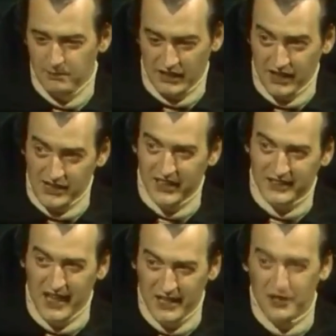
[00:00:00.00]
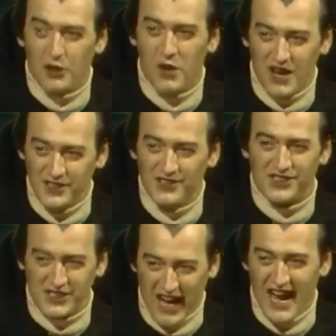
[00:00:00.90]
because I'll tell you, you one
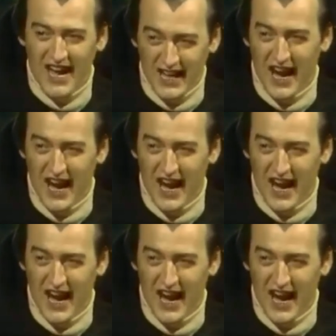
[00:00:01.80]
scary